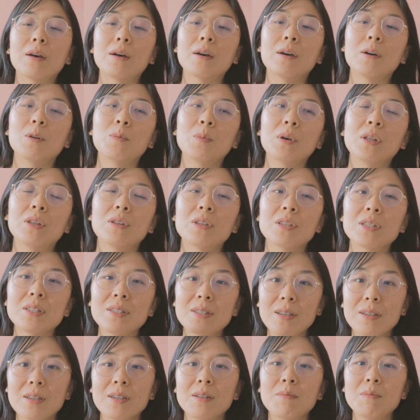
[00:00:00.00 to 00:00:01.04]
Um, and the
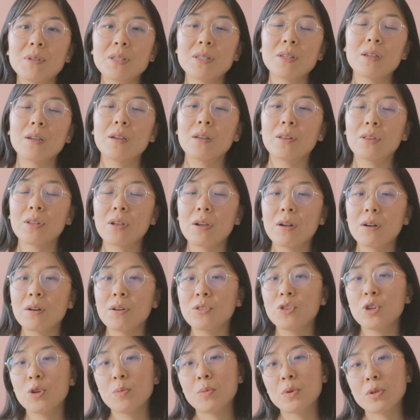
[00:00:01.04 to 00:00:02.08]
second mistake that
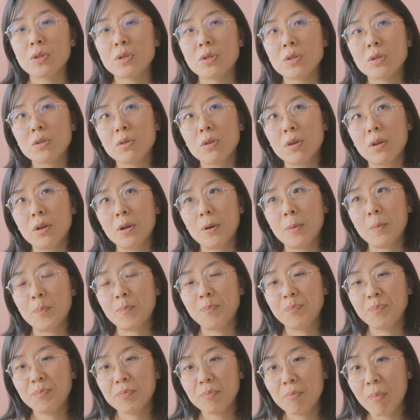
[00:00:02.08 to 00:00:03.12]
our therapists
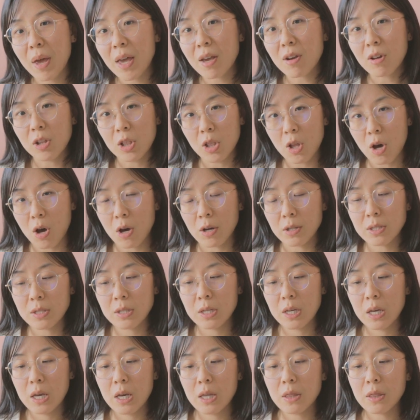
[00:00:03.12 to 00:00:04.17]
um, make a
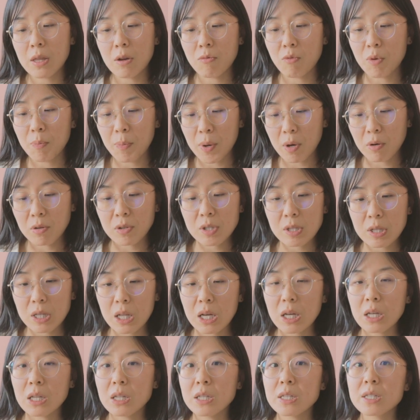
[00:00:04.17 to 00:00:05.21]
lot that repels
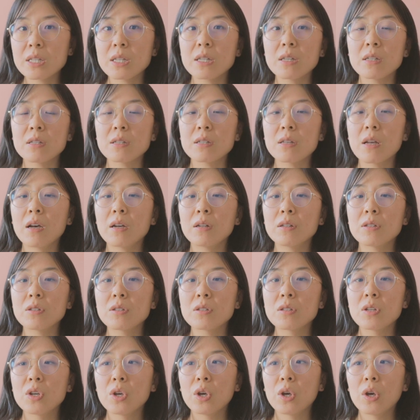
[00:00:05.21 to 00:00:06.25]
clients is
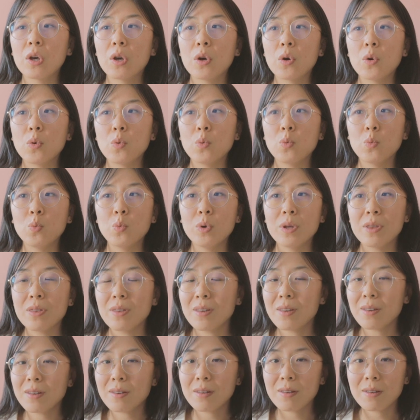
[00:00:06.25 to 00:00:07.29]
that we
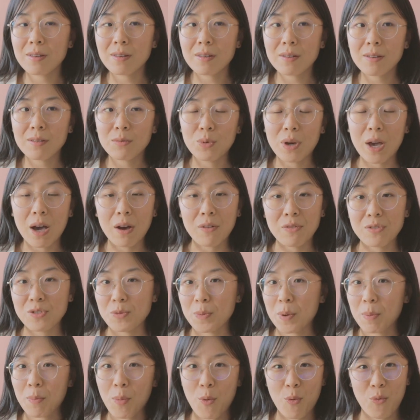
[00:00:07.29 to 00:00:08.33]
think we have
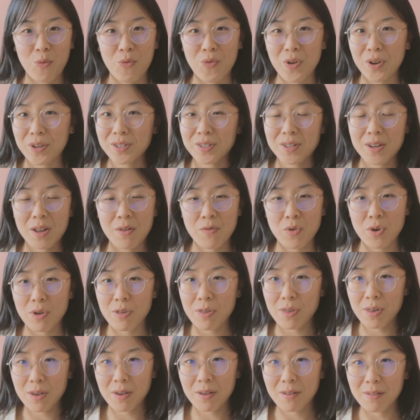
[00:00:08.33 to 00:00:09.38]
to be perfect in
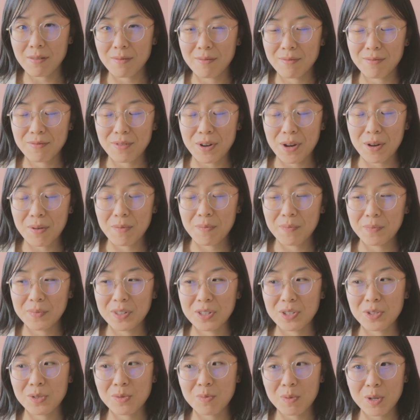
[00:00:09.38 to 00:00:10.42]
everything, right?
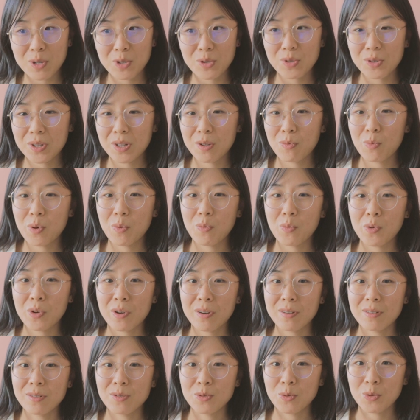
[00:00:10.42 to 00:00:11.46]
Especially when we're
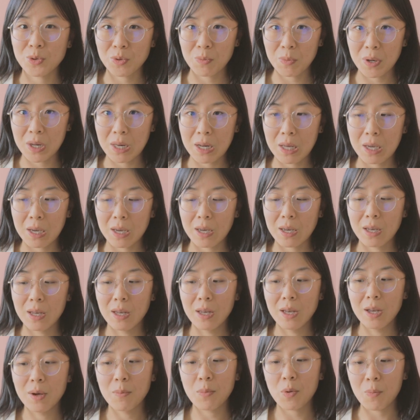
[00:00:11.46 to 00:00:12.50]
in social media
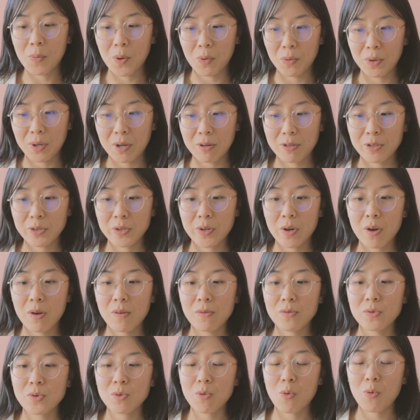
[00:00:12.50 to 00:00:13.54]
promoting
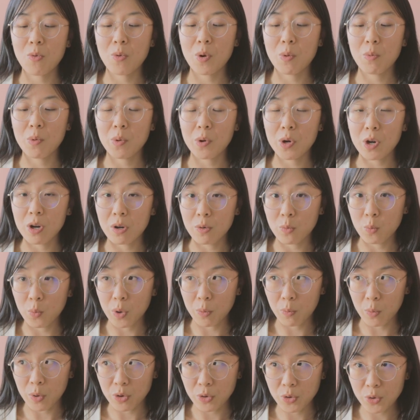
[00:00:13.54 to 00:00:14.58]
ourselves or when we're
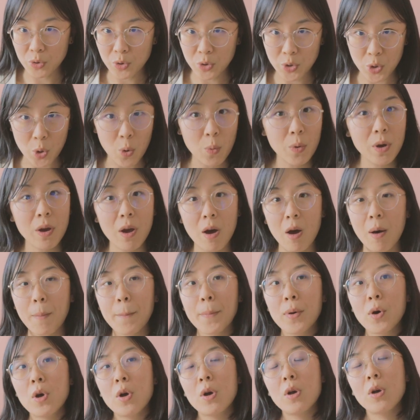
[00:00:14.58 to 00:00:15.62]
when we're showing
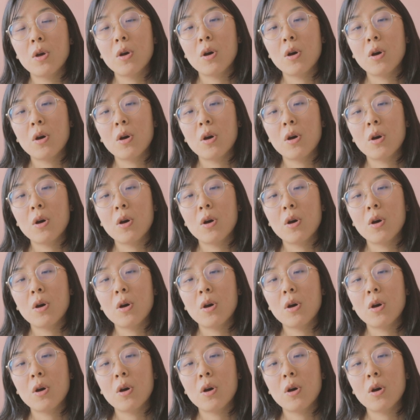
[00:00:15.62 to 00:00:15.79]
up